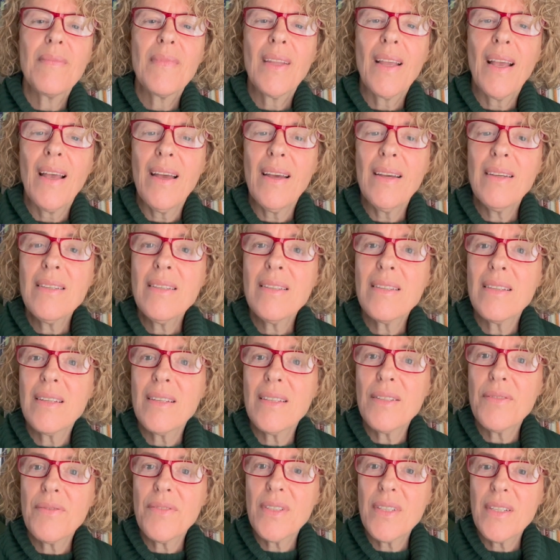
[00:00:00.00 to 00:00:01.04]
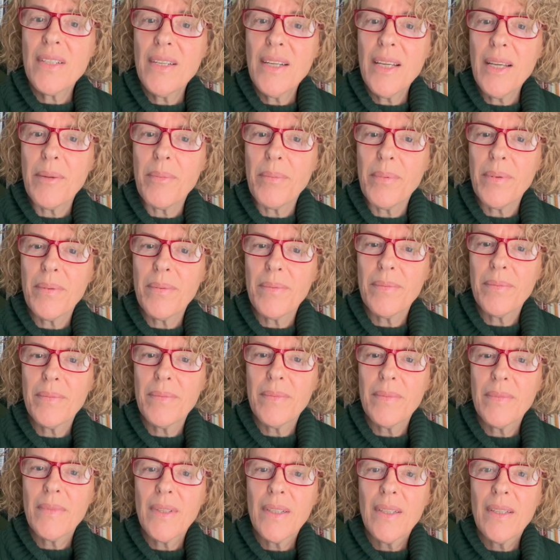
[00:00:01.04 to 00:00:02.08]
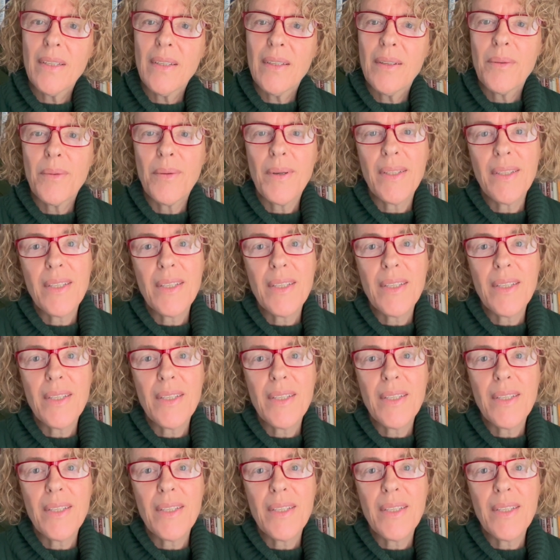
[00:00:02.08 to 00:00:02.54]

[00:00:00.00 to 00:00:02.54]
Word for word: S is for sleep. Well,